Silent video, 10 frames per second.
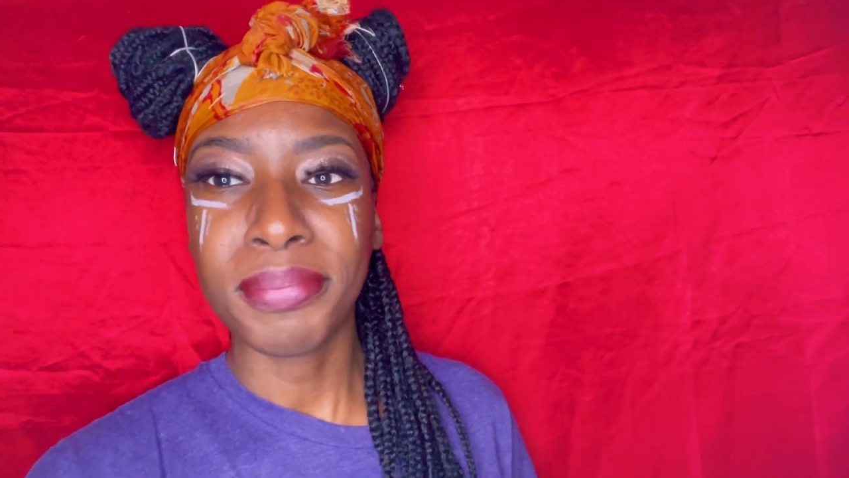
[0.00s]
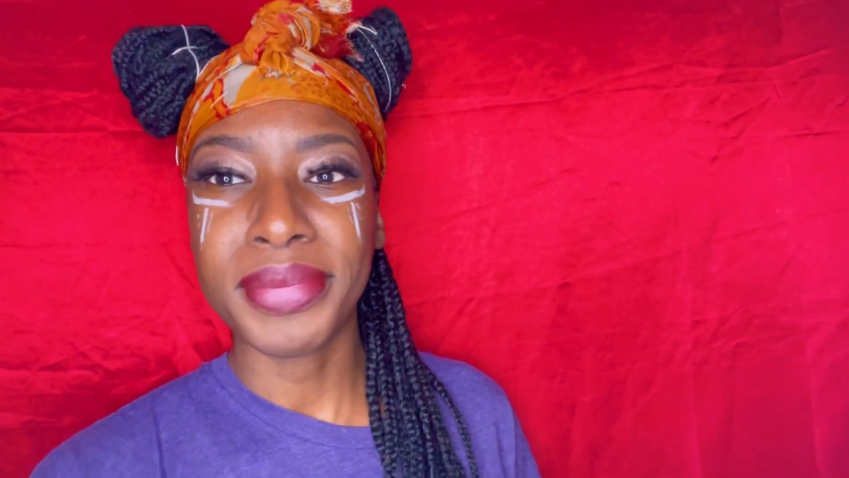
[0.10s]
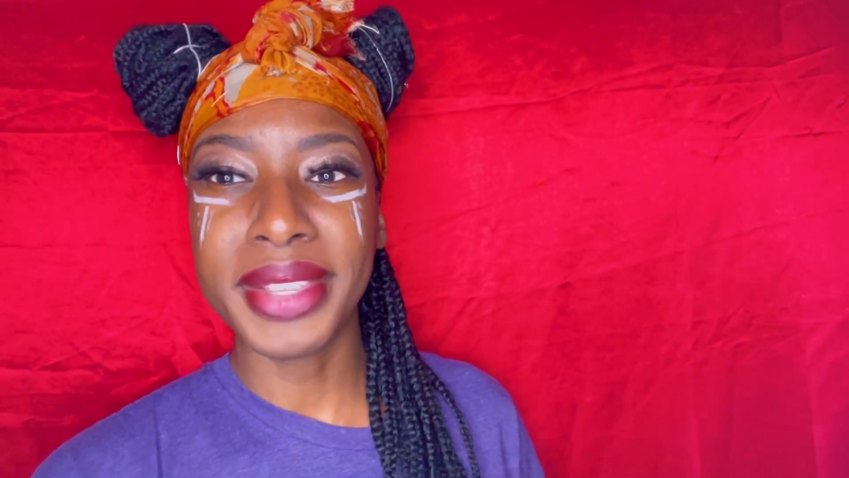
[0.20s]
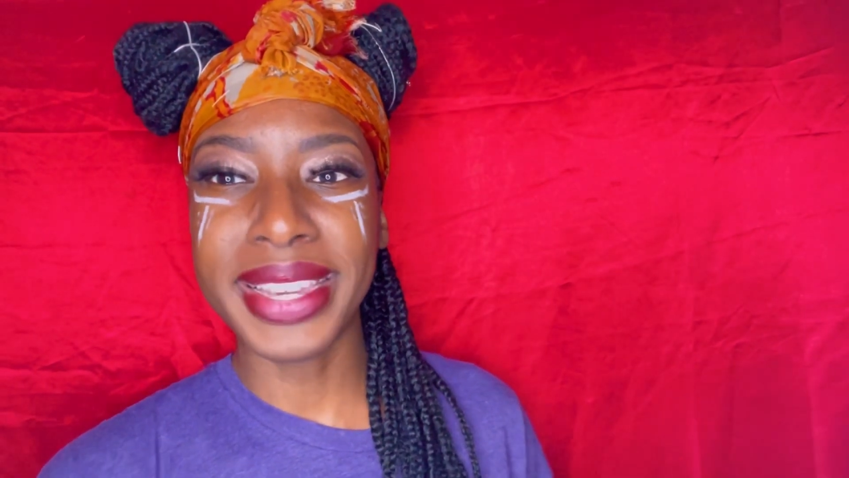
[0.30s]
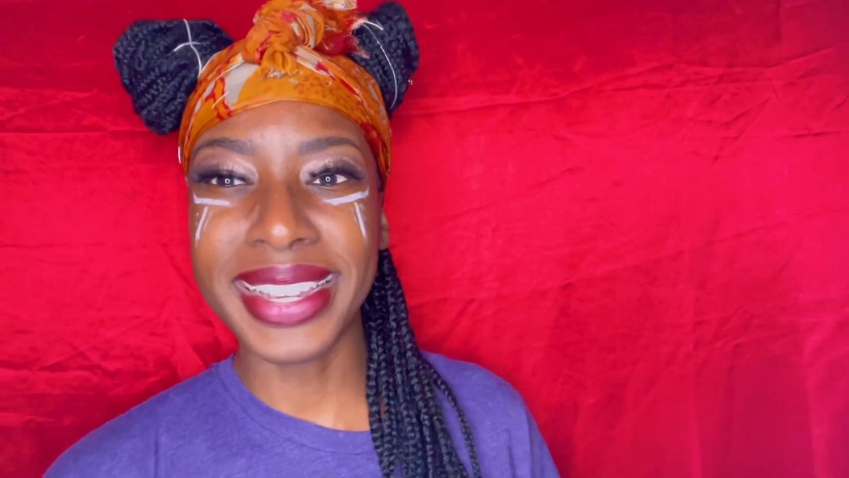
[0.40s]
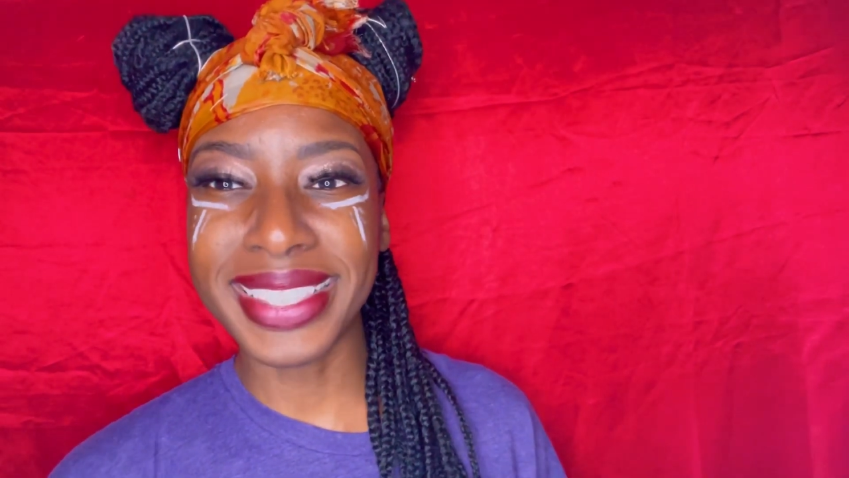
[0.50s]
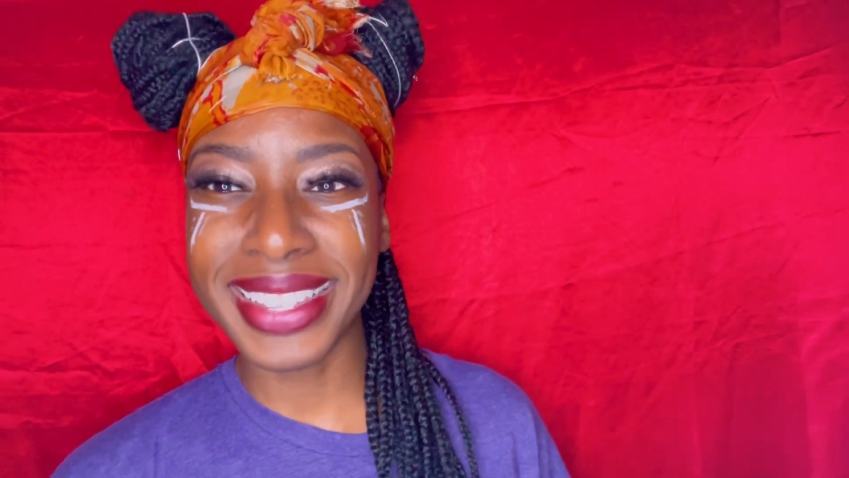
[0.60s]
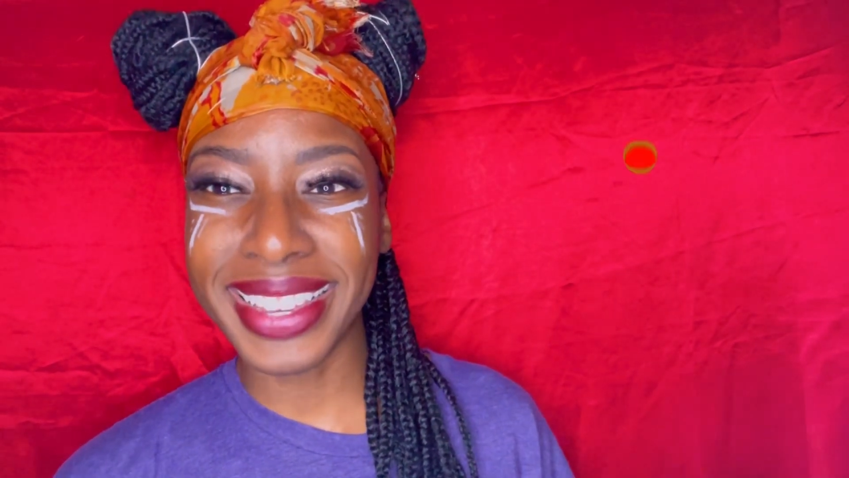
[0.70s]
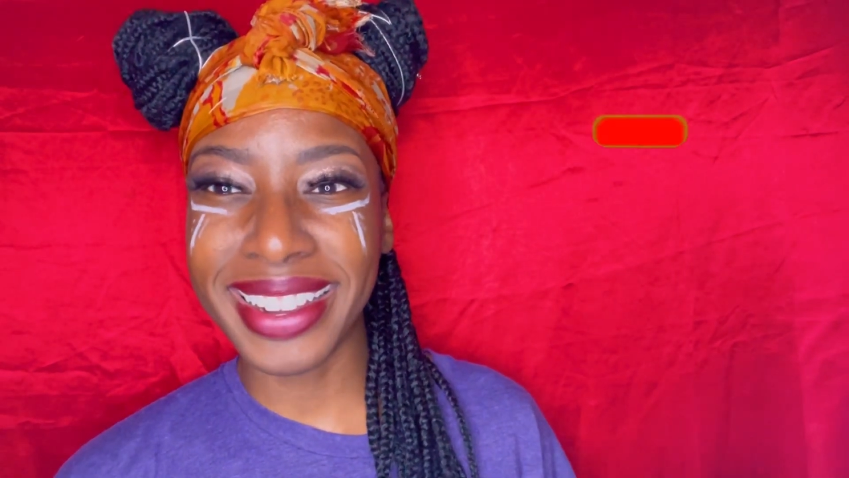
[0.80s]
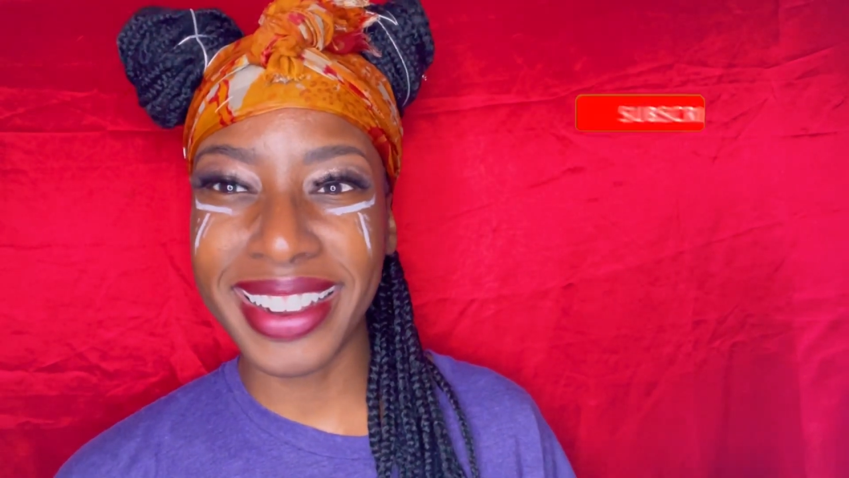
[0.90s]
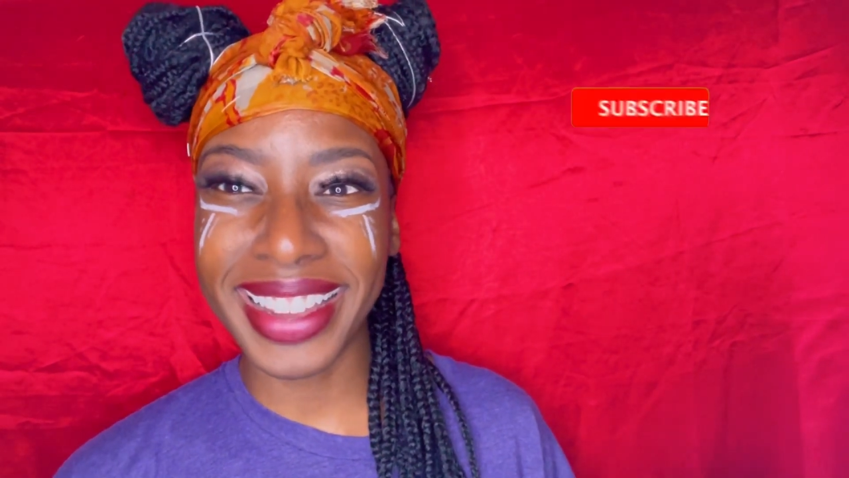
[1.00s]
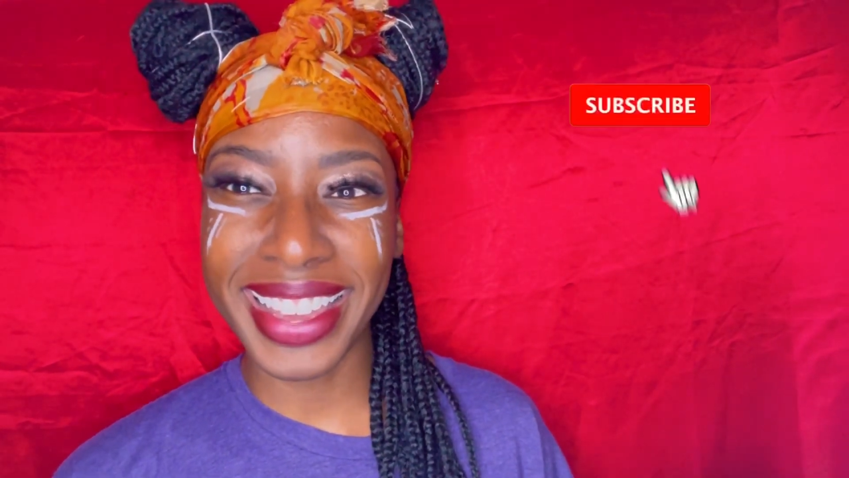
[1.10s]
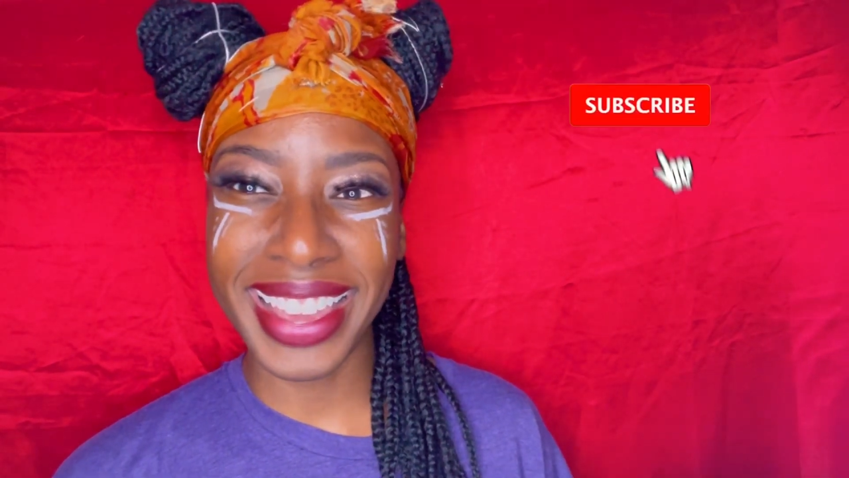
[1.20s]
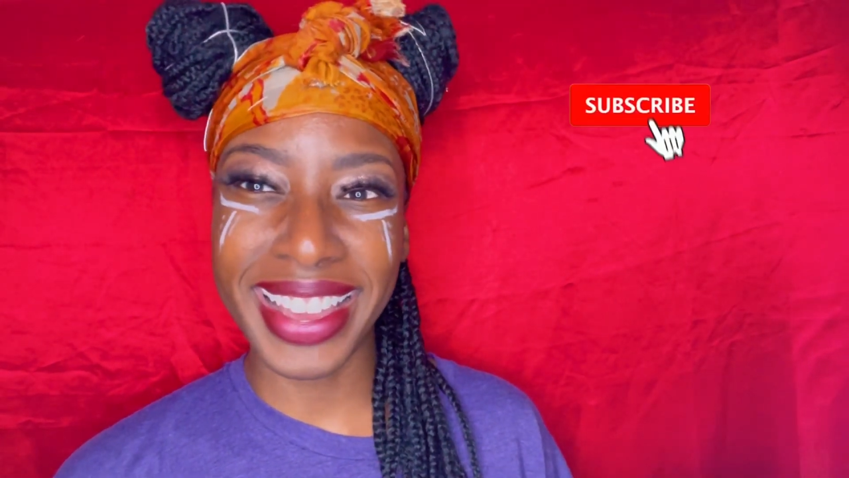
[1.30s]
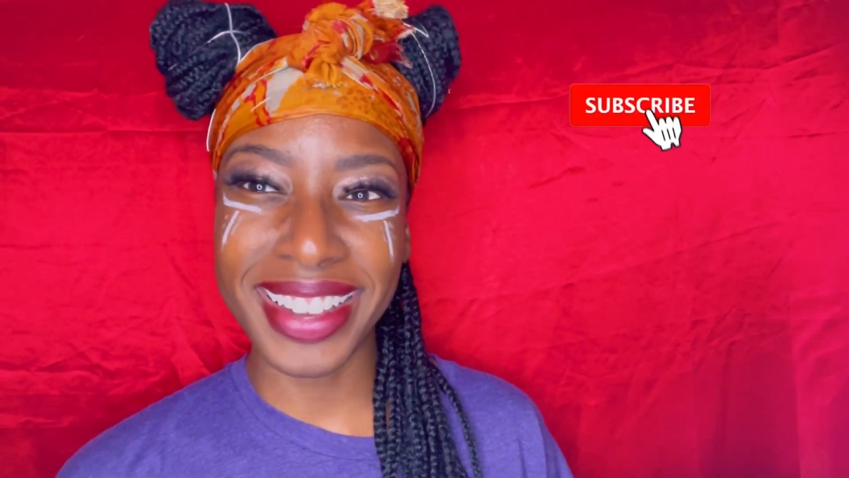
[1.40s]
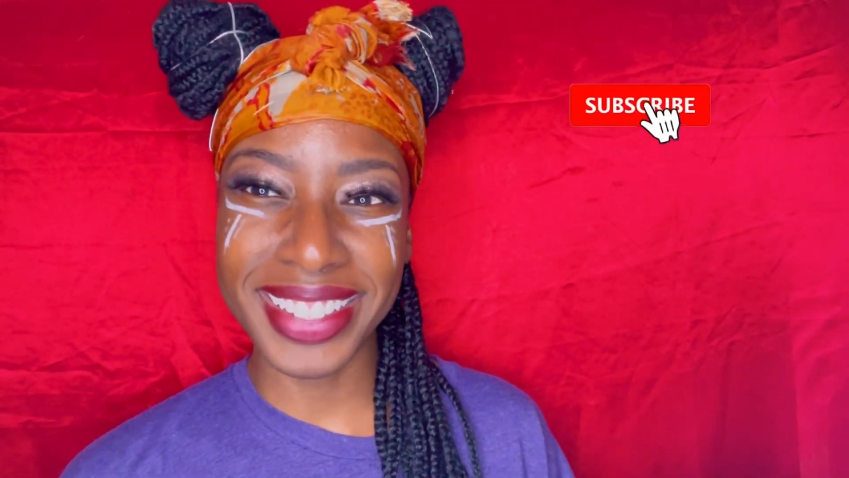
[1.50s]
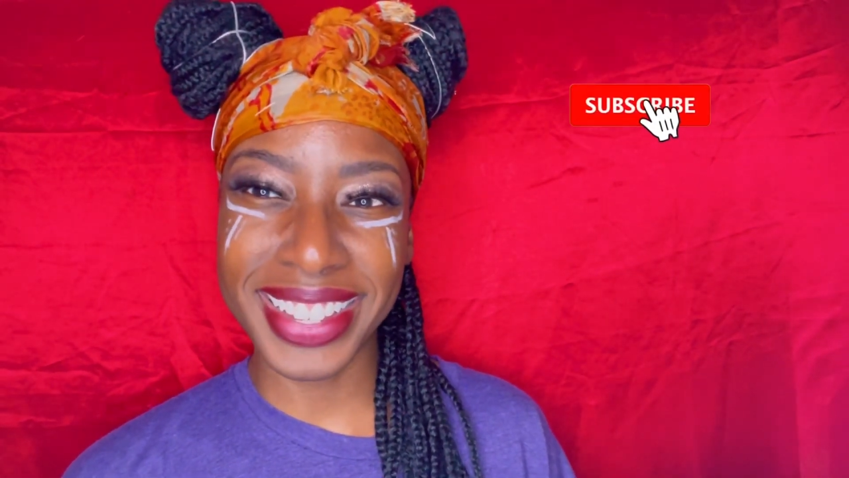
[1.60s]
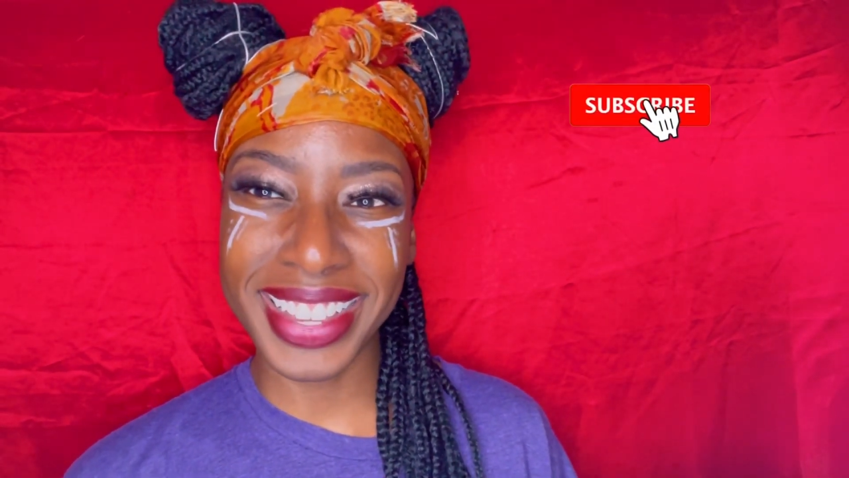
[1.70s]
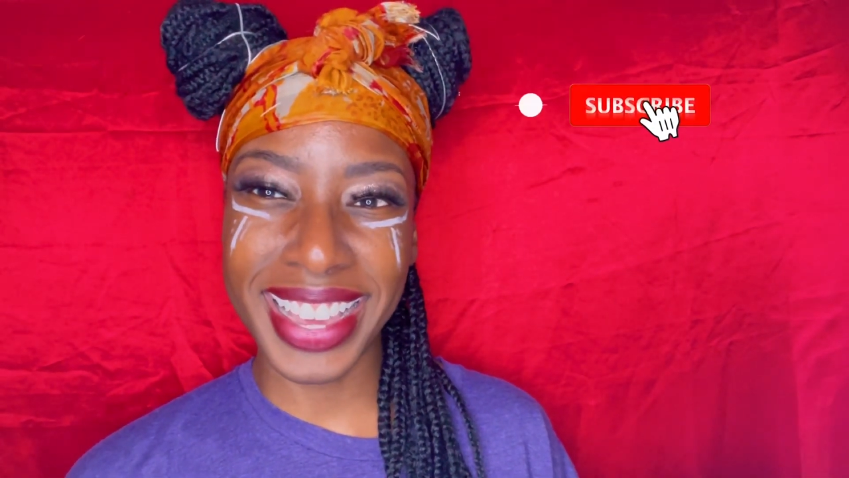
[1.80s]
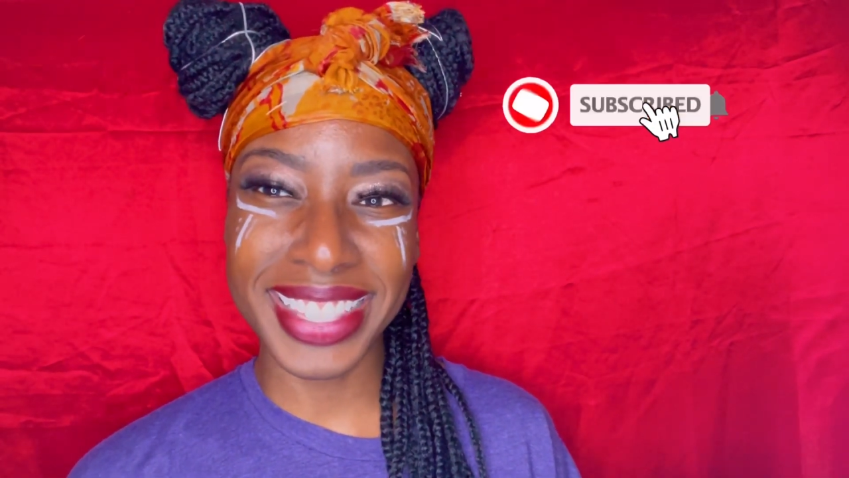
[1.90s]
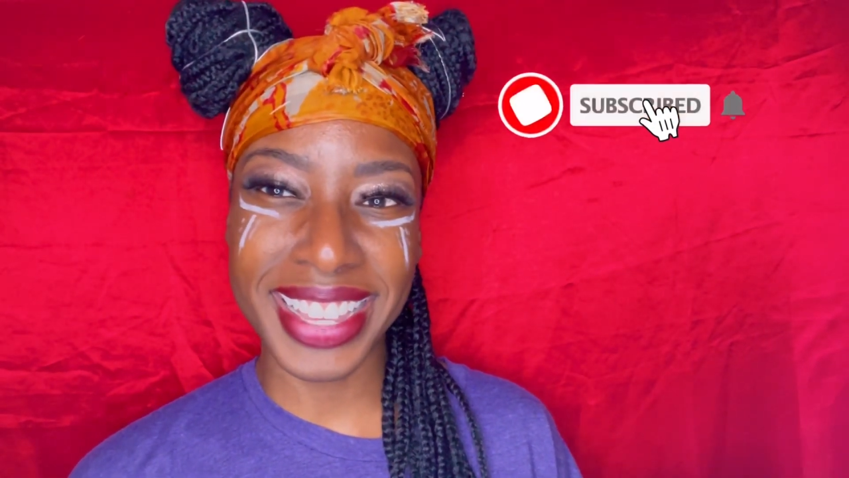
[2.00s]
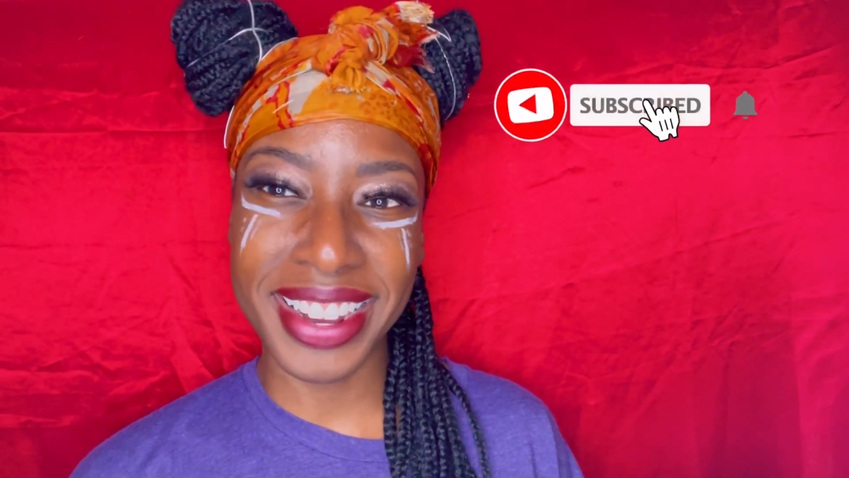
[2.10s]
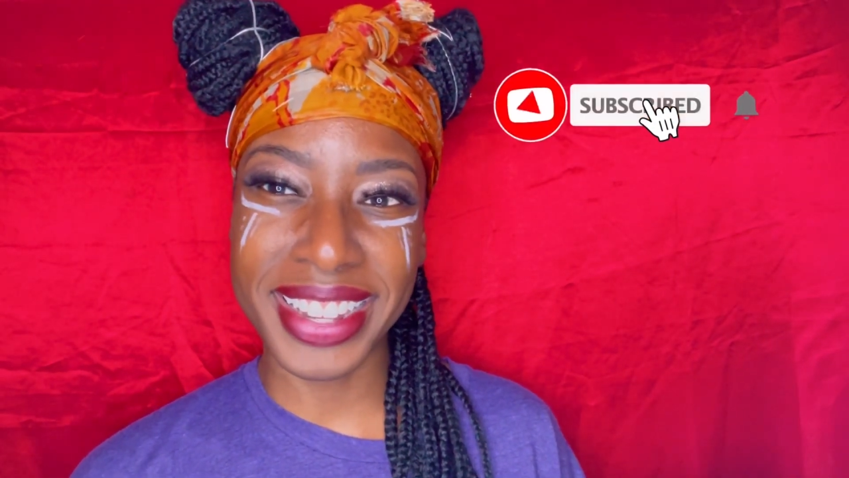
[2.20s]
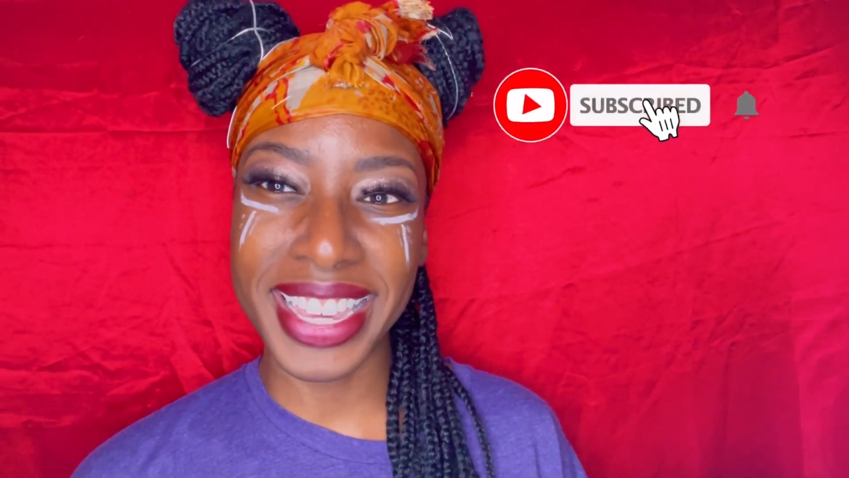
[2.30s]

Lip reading: you can't sit here and